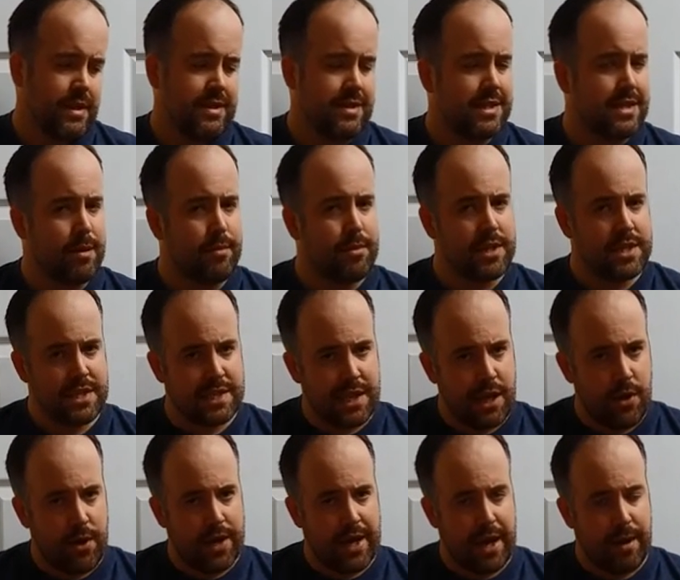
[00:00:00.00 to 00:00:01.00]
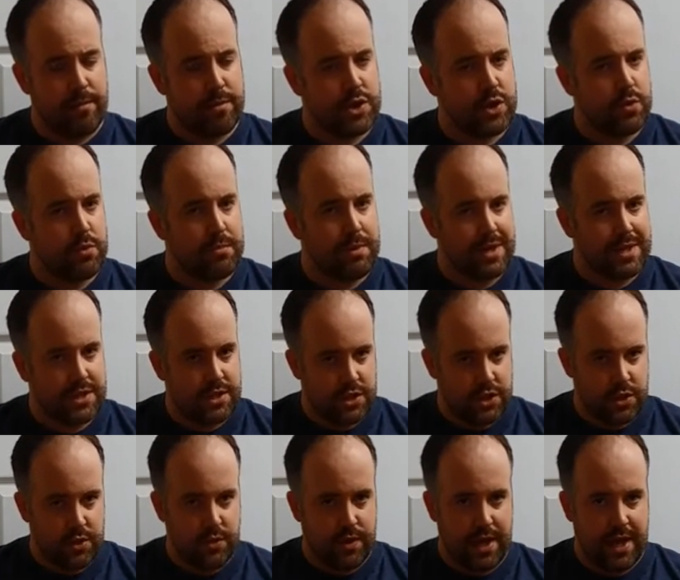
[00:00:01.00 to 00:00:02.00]
some of the slower cameras you wouldn't be able to
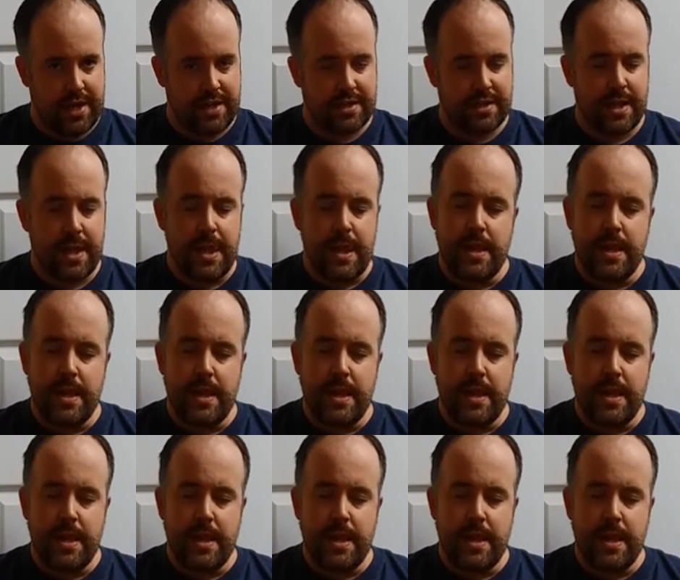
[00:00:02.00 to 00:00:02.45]
do that.